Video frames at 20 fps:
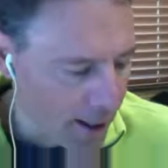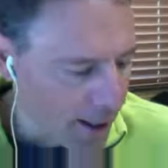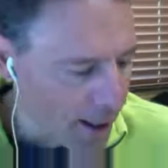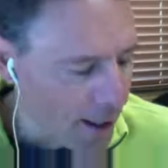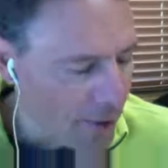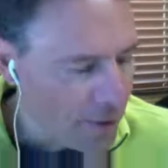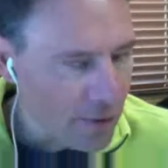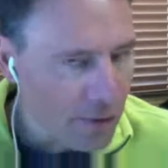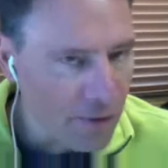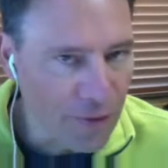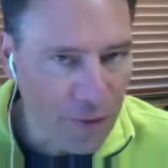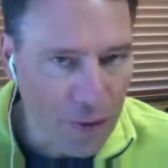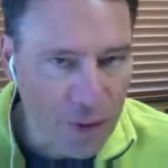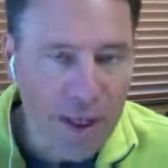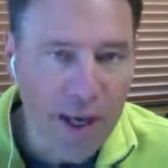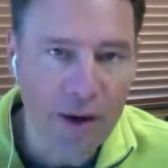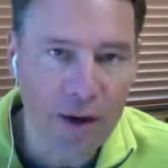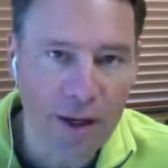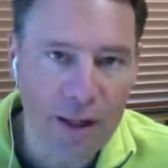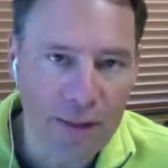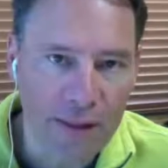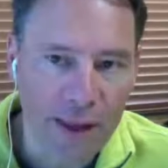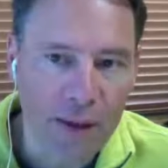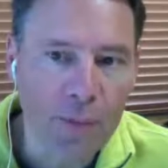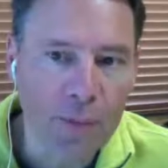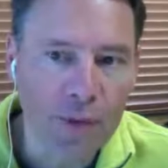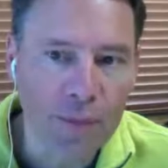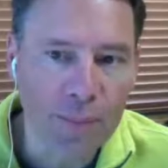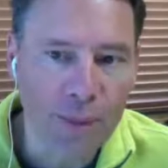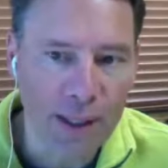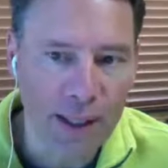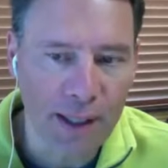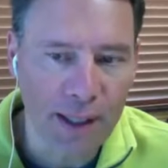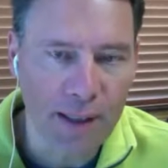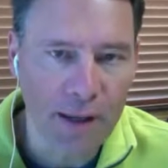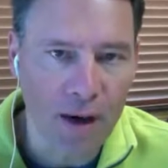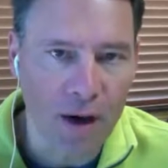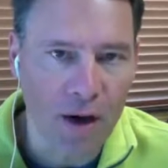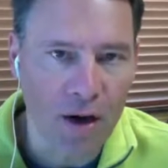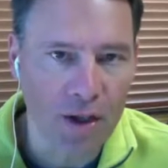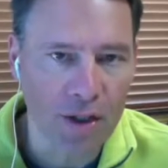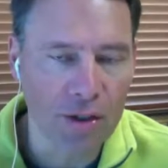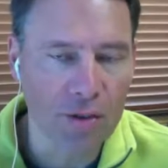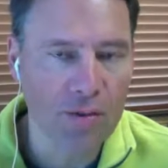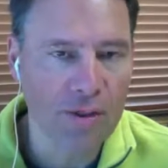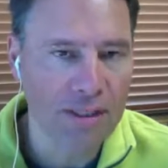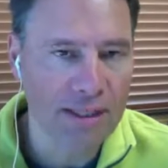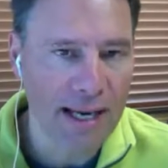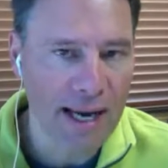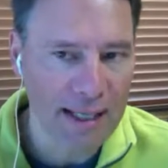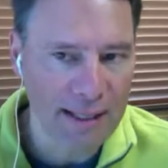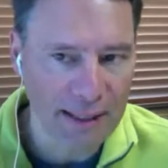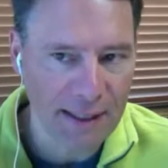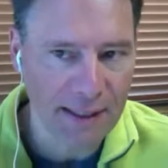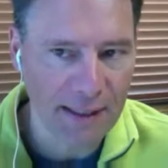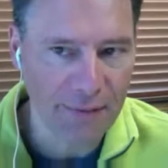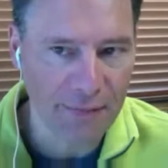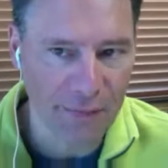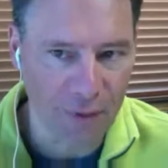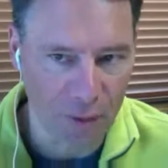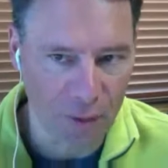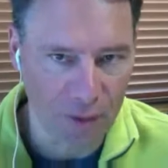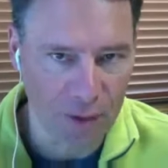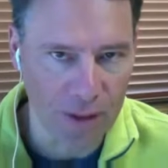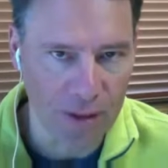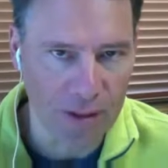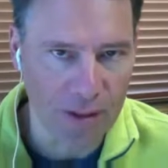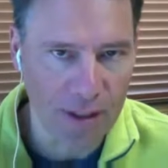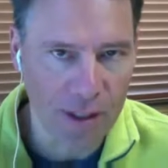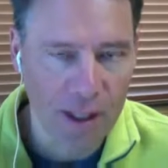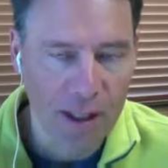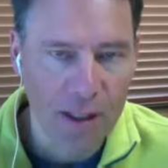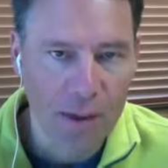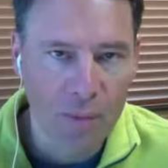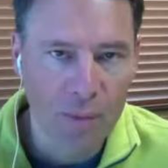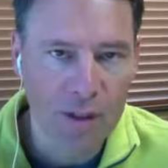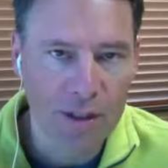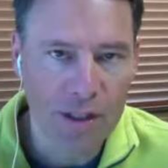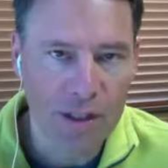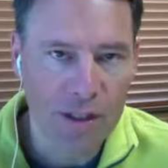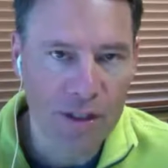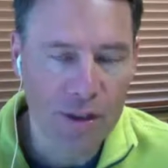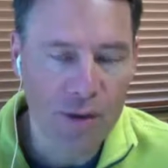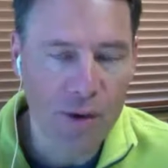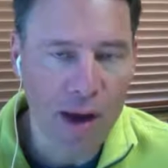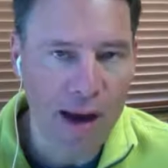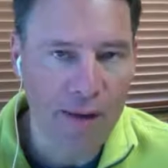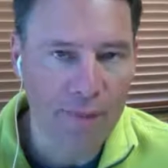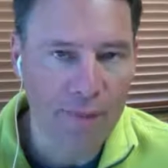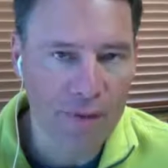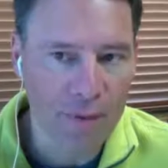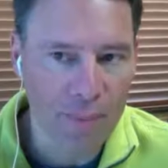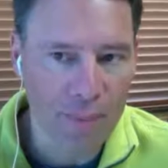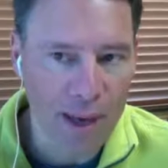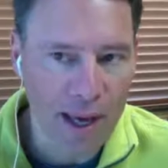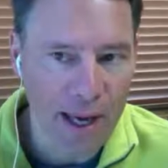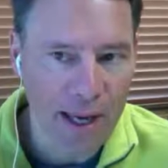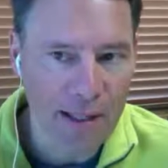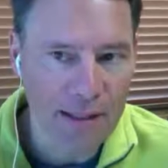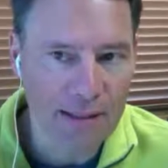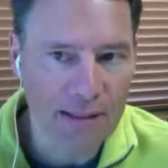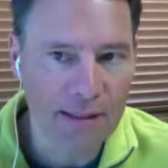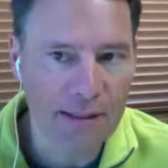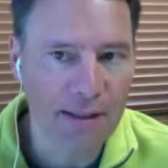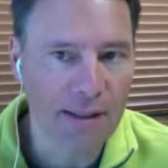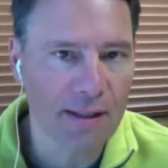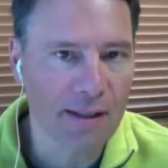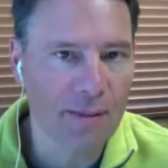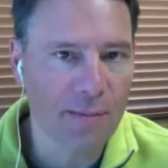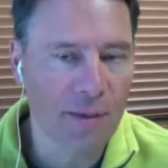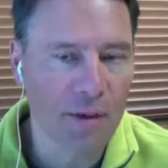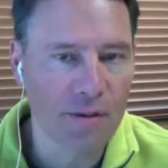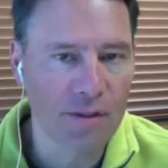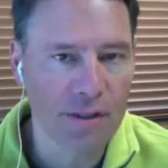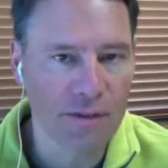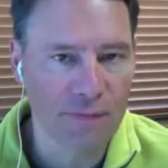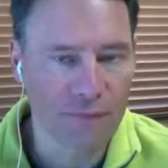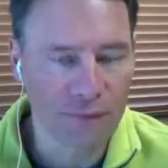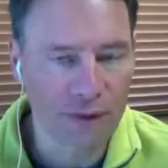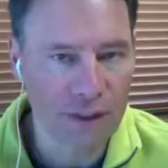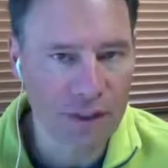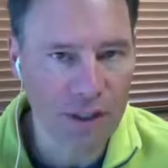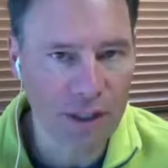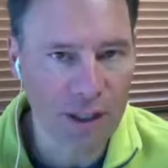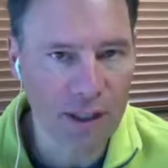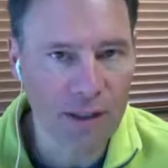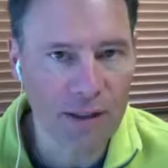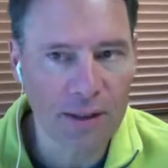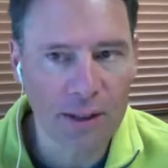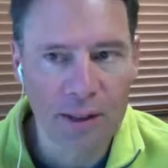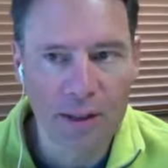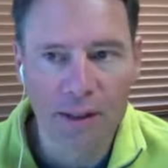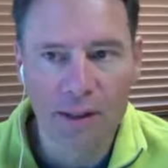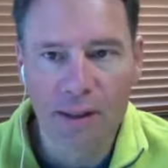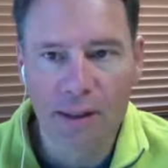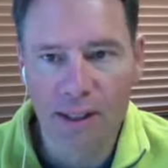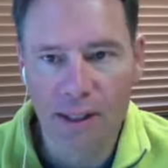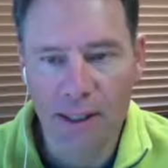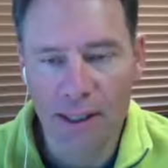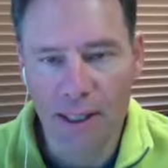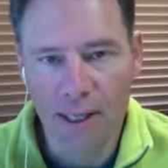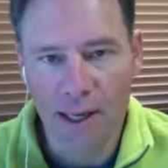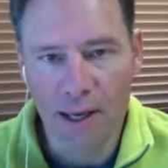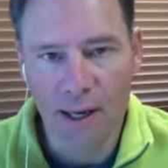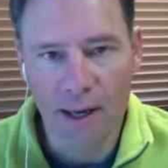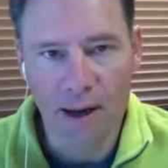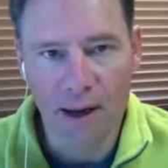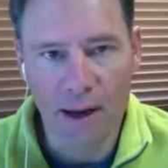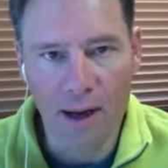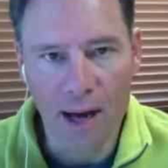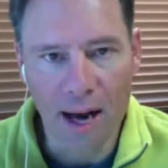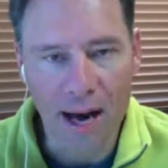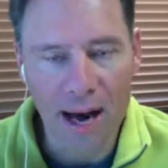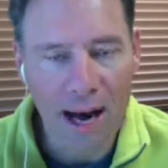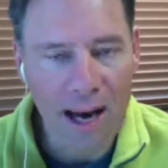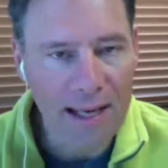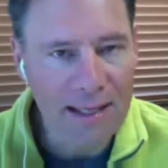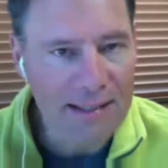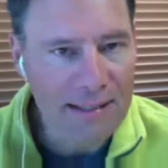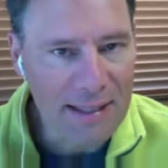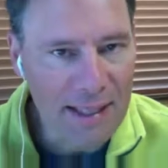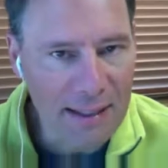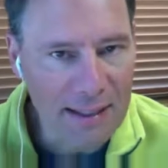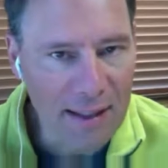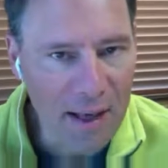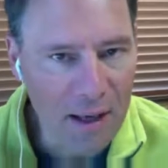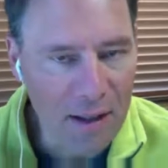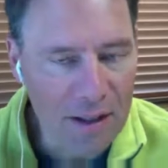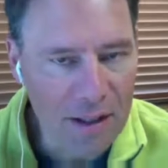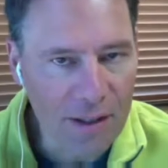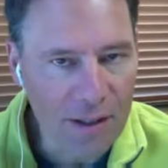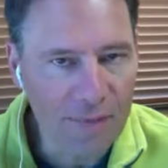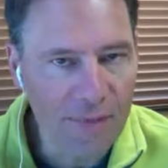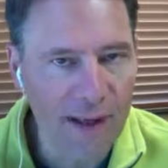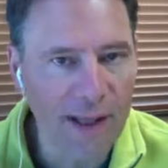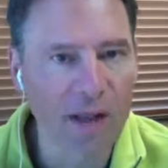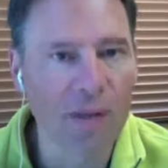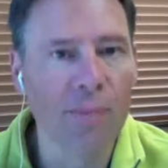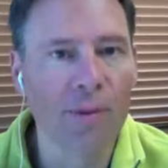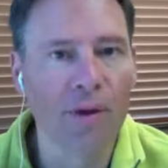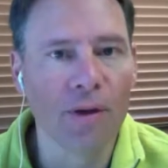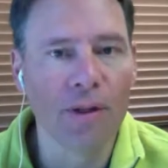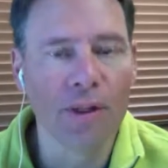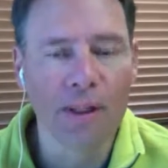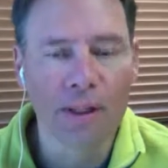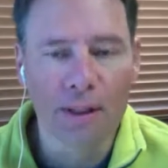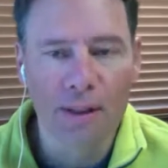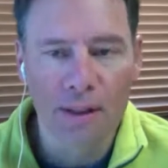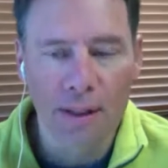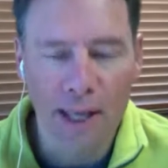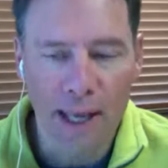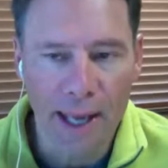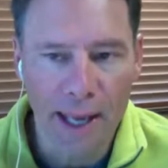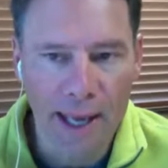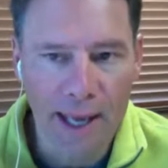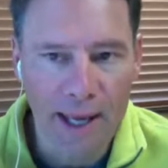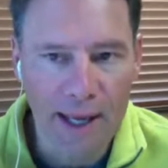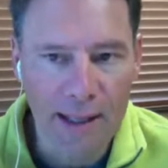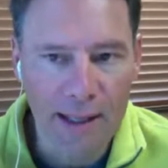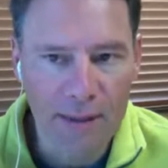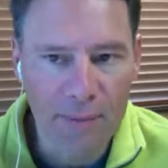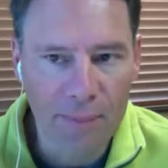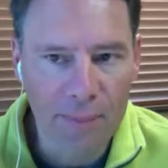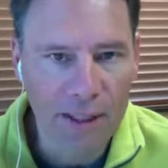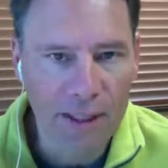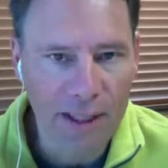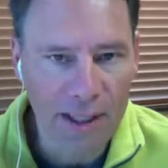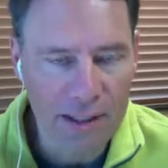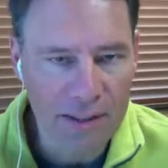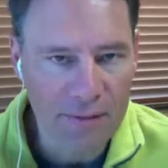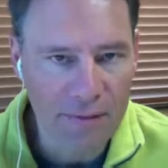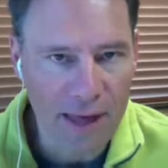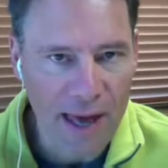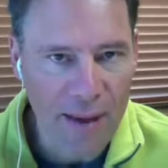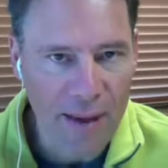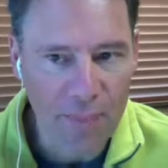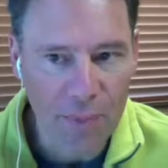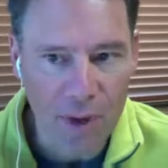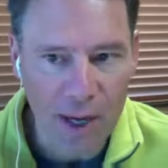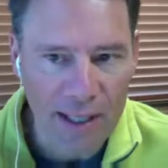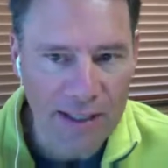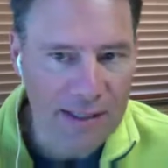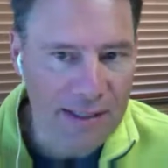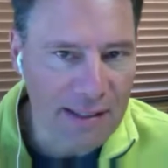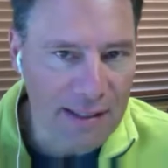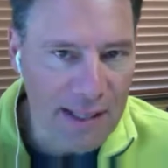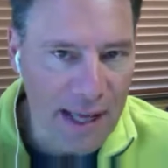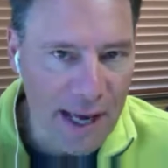The third area then would be, are you technically focused, which is you have the best, the most efficient, the highest technology available. And because of that, price is not